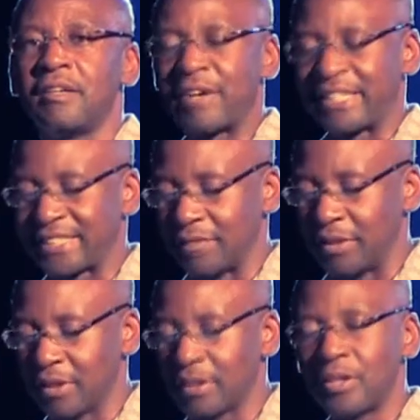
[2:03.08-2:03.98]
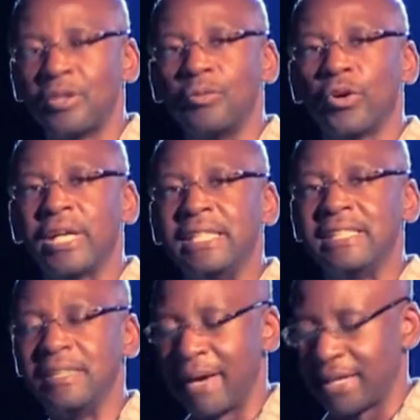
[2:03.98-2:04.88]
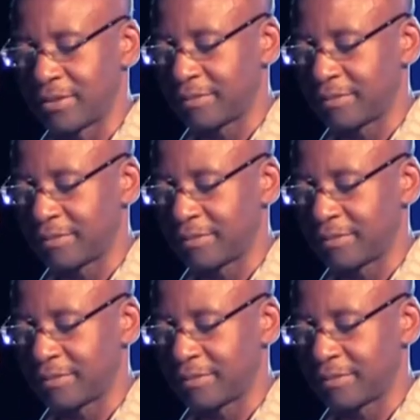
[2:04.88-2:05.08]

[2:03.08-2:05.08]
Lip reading: festival were indeed met.